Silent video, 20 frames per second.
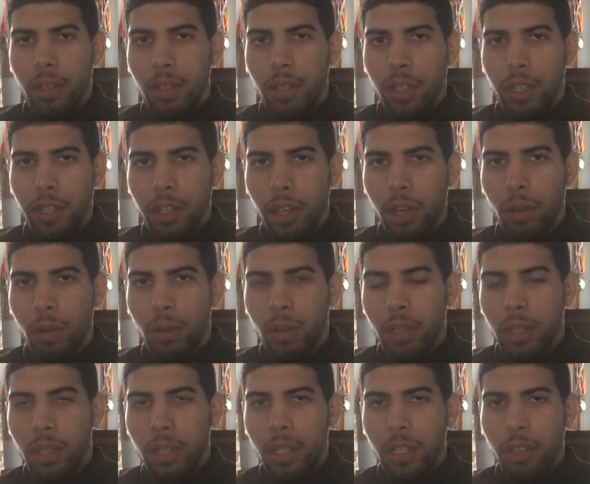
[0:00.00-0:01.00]
You know,
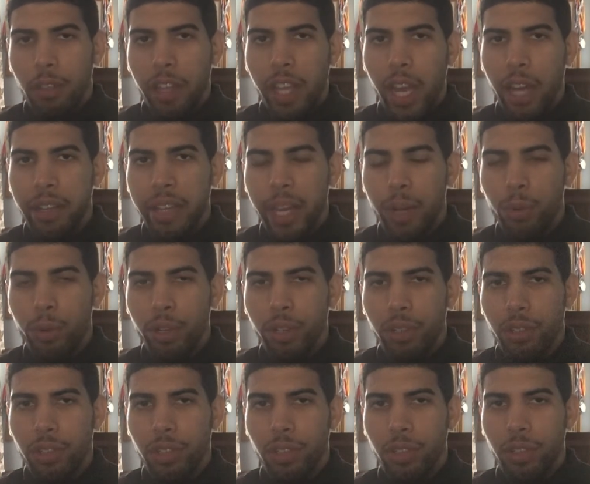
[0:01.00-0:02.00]
Leon
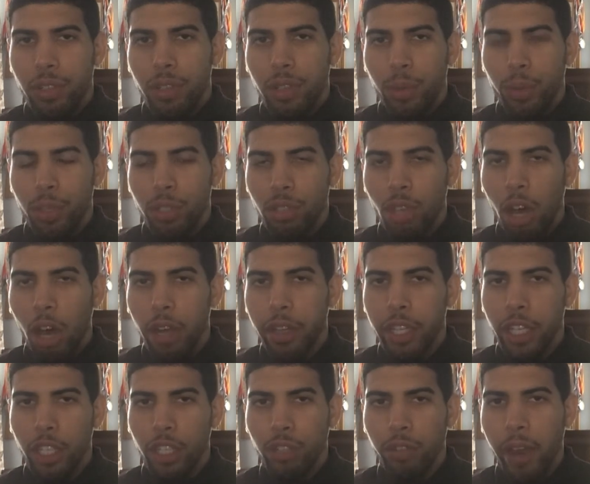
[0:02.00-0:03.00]
Edwards, who was
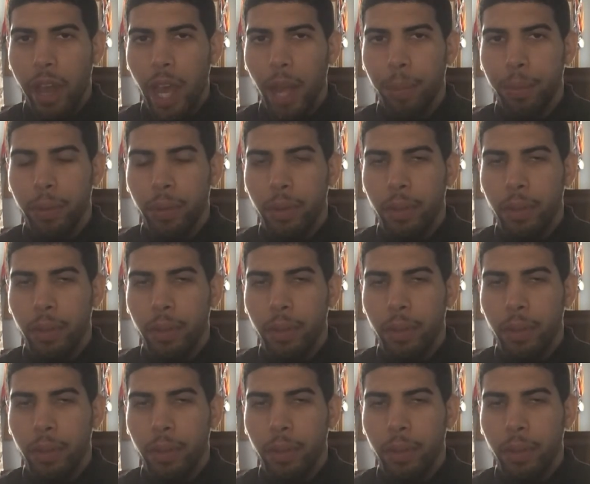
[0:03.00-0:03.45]
talking crap,